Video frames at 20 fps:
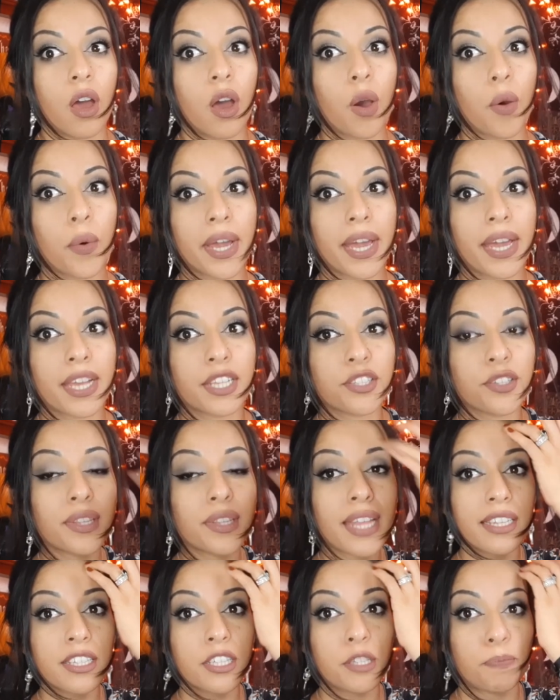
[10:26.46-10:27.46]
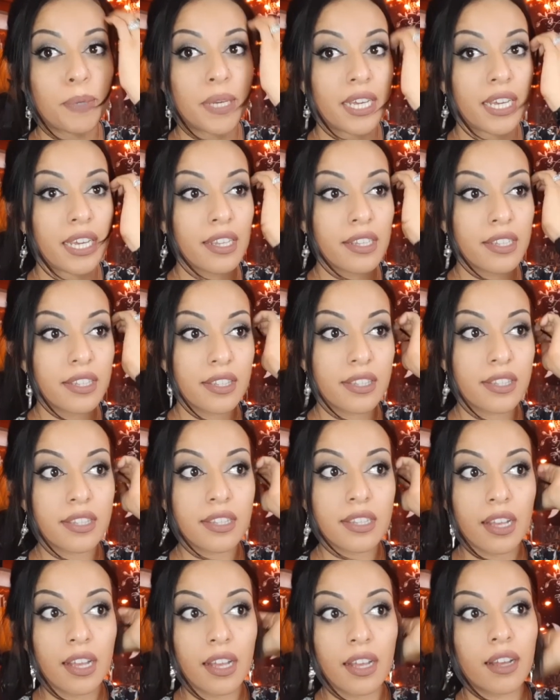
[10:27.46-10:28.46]
Okay, so next
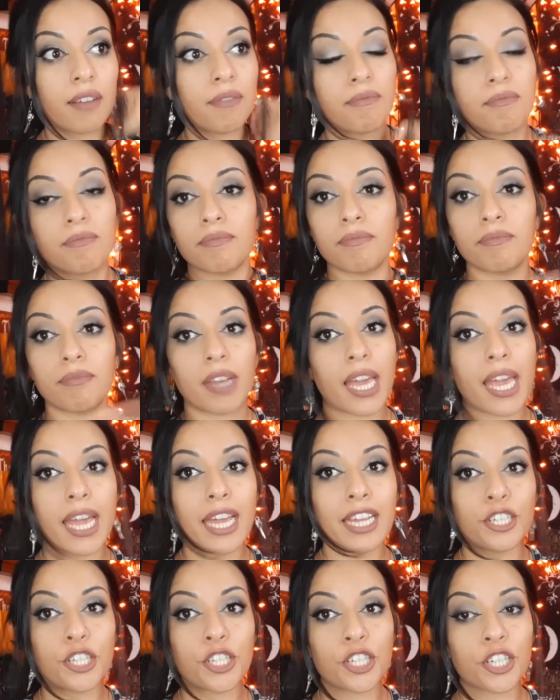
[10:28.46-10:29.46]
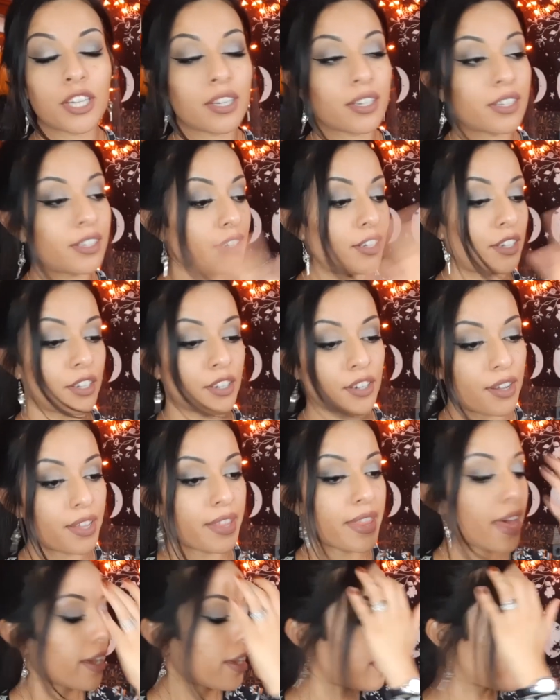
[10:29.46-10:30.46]
piece, hand shook. You know how
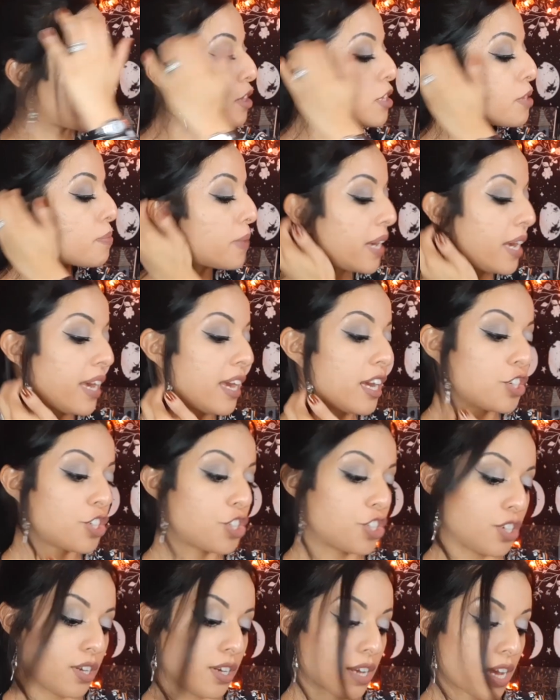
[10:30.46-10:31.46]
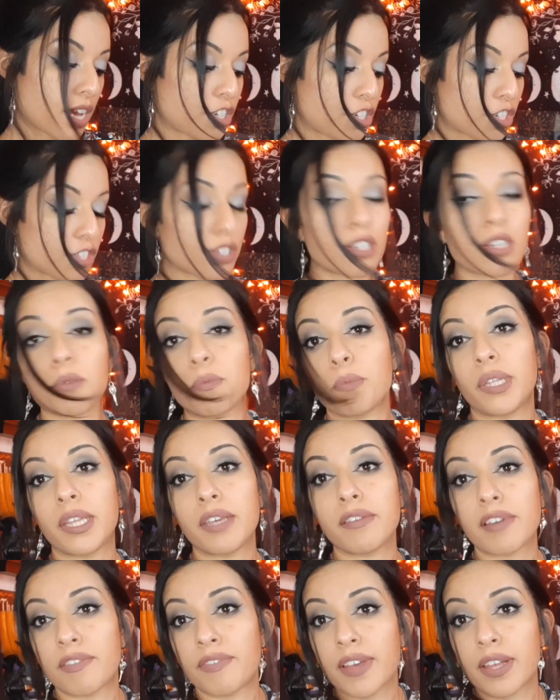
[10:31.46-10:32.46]
that goes. My hand shook. I just couldn't
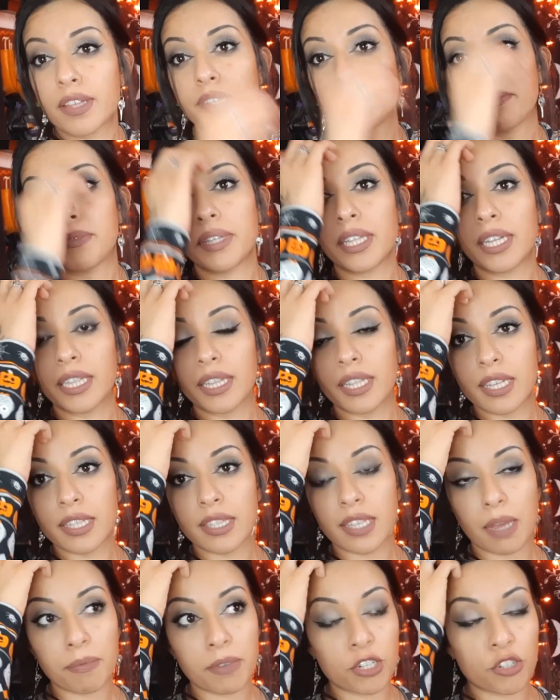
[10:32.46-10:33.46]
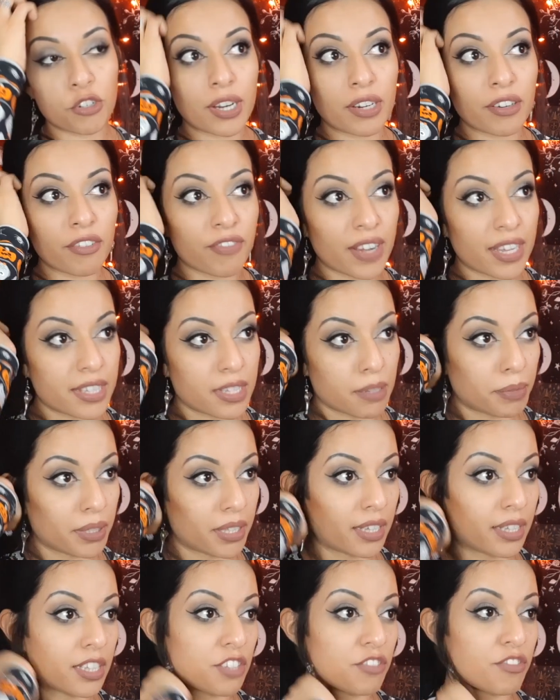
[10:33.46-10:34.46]
believe I found something like this. I've been trying to find something
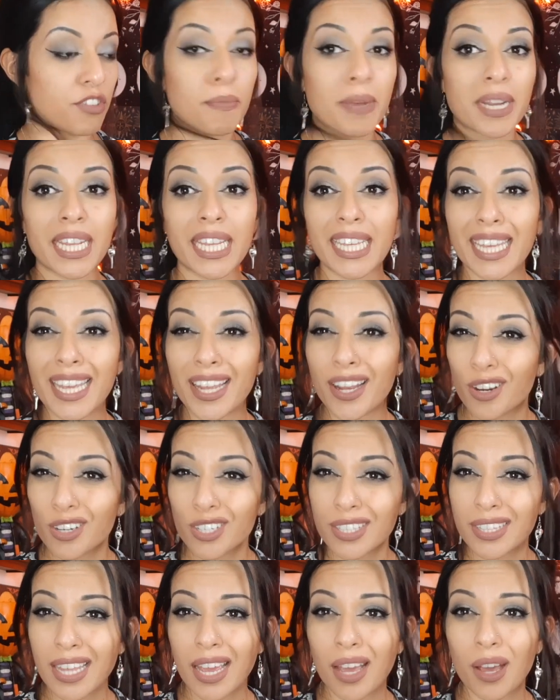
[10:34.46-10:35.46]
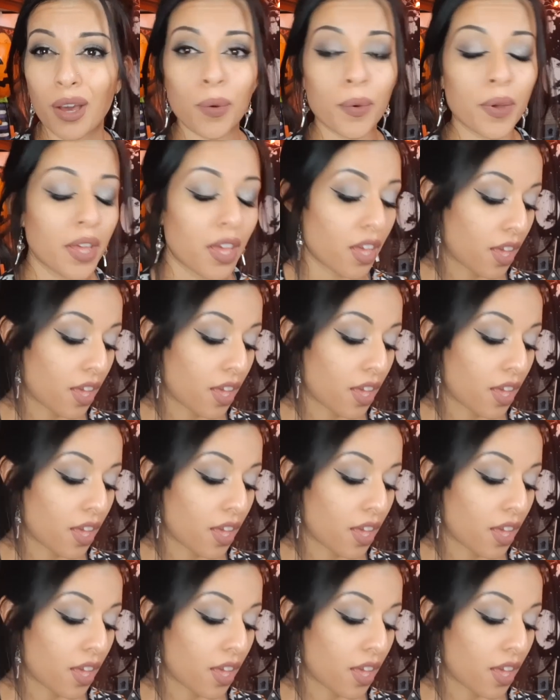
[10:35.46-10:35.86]
like this for many years now.